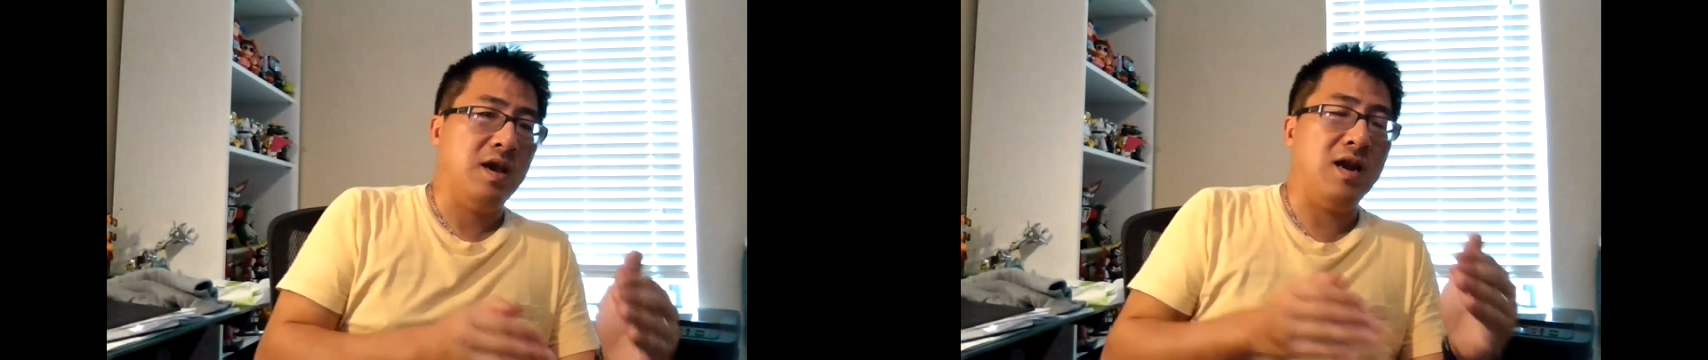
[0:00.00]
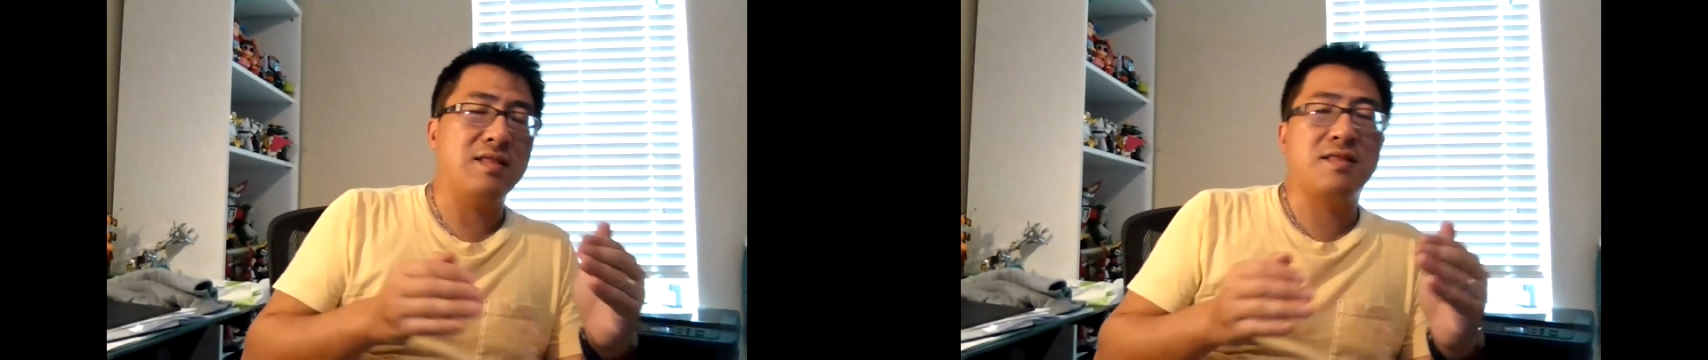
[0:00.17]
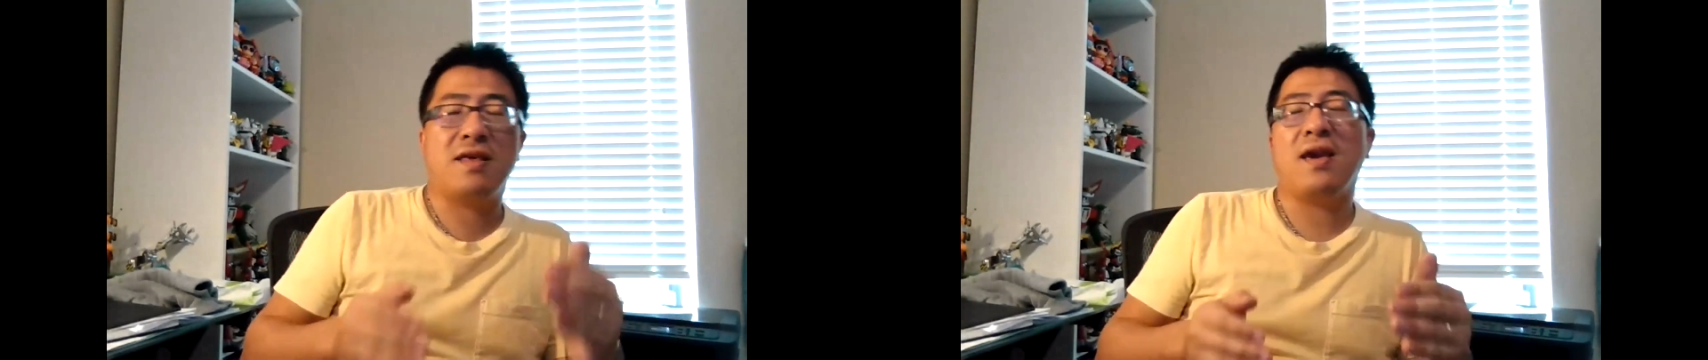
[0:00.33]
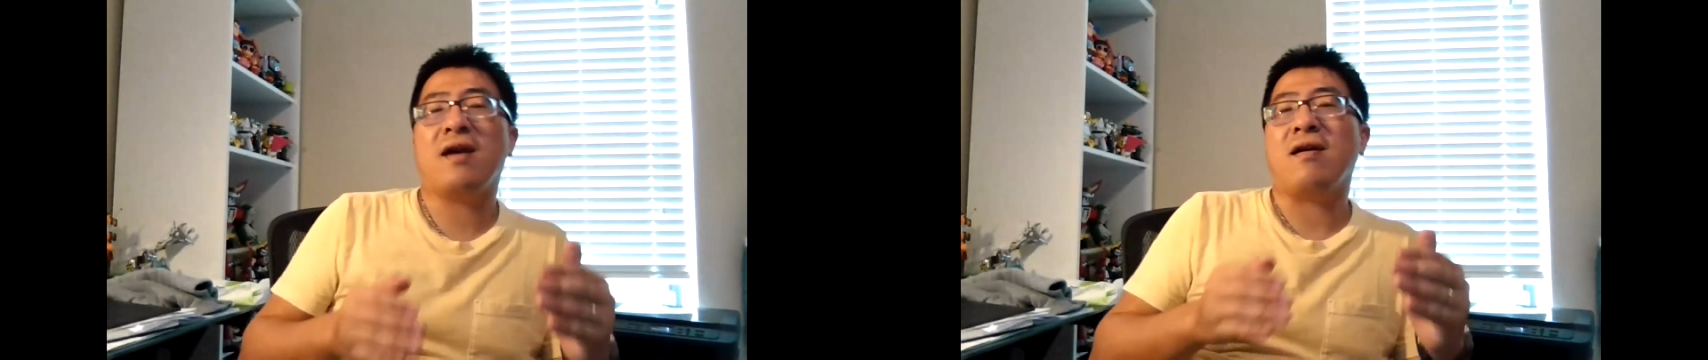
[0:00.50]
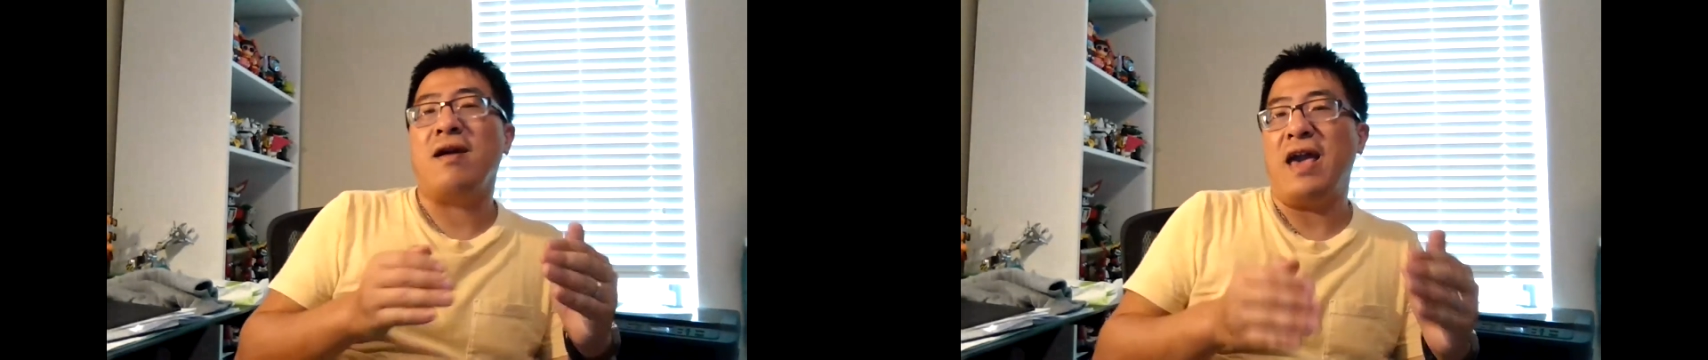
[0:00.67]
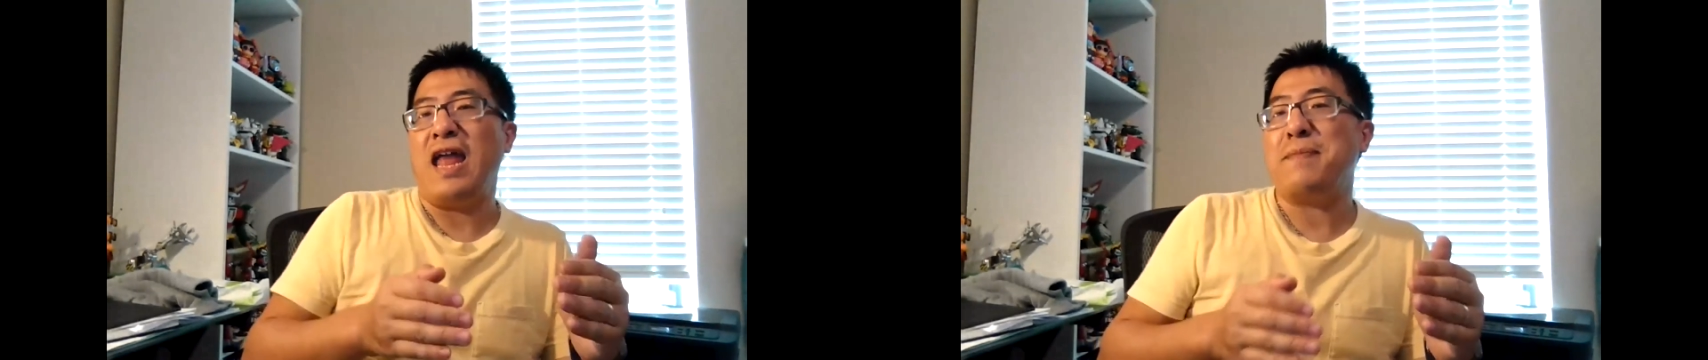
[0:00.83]
and they
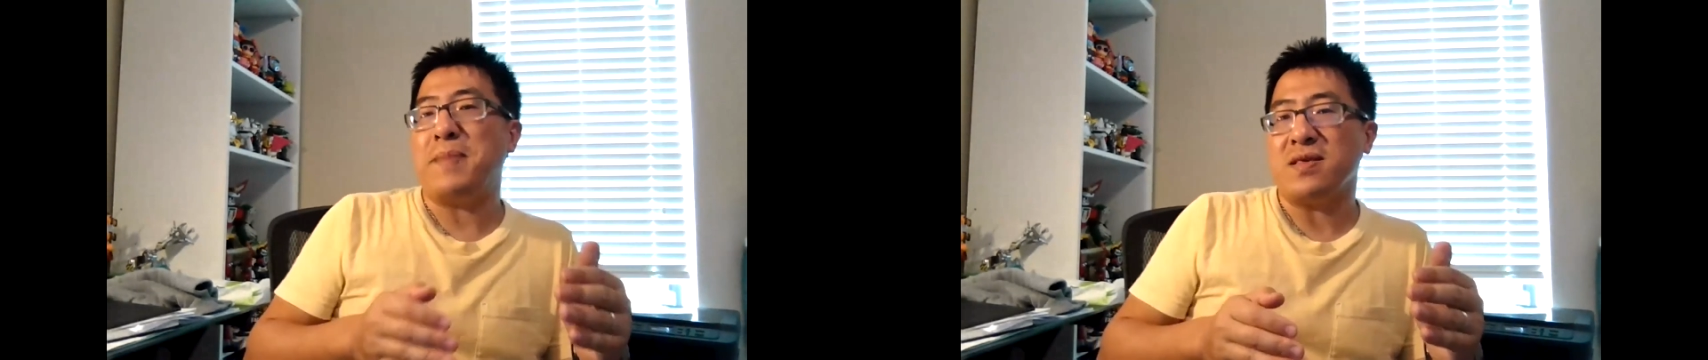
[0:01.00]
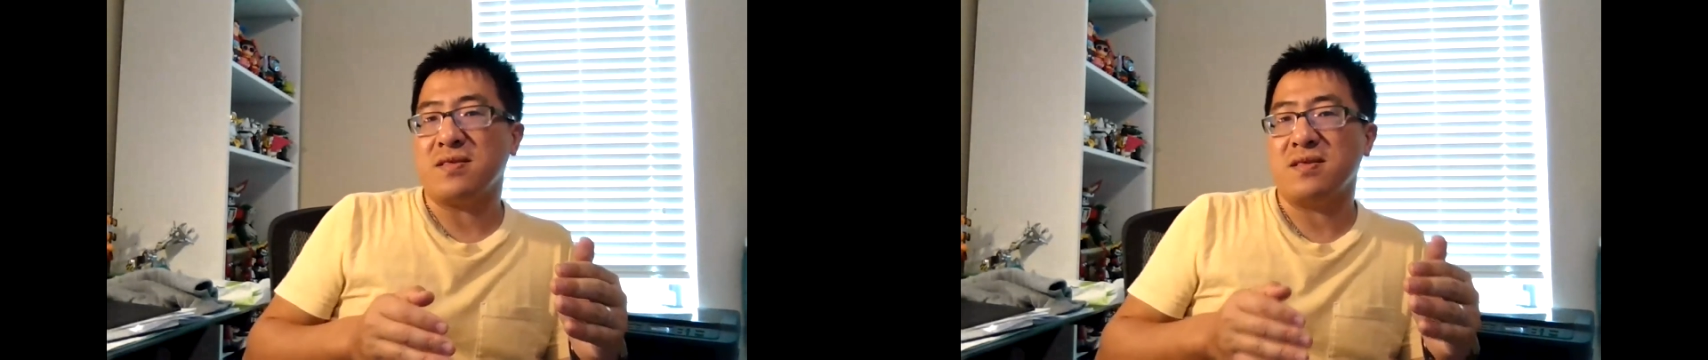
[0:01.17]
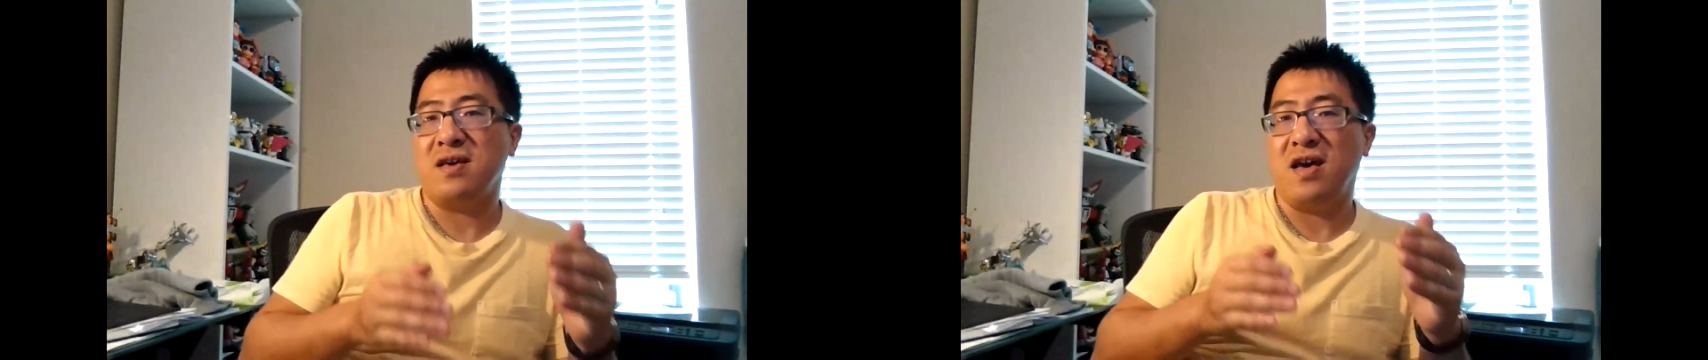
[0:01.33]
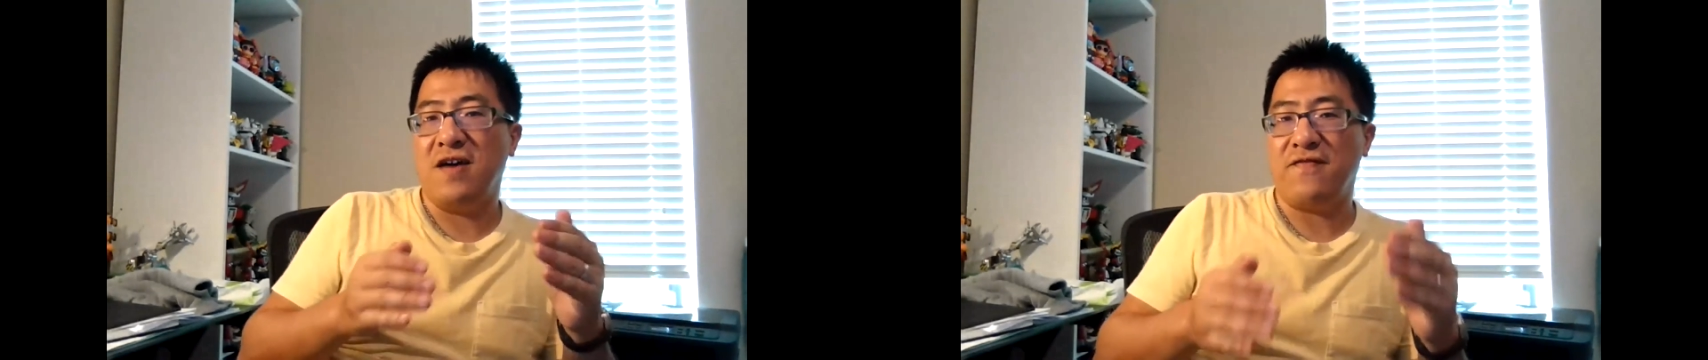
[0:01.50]
are enemies